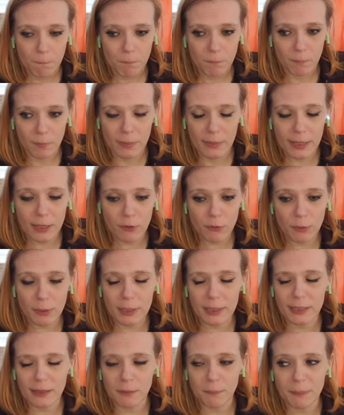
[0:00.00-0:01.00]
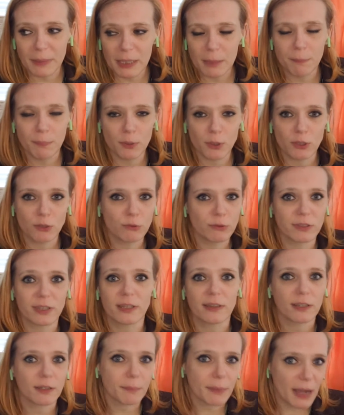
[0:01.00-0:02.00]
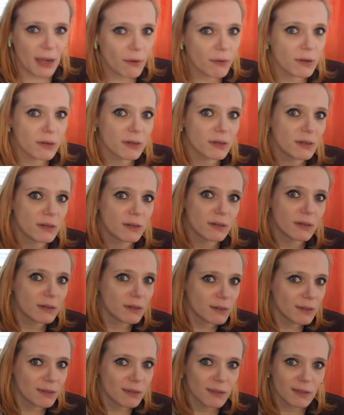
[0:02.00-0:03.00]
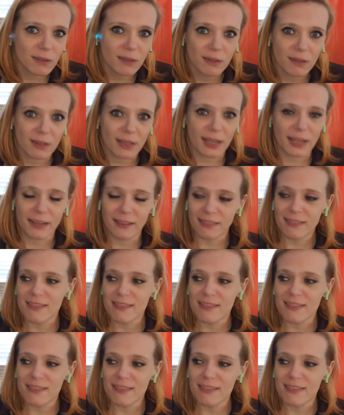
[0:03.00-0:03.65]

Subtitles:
literally the people using their power. Like,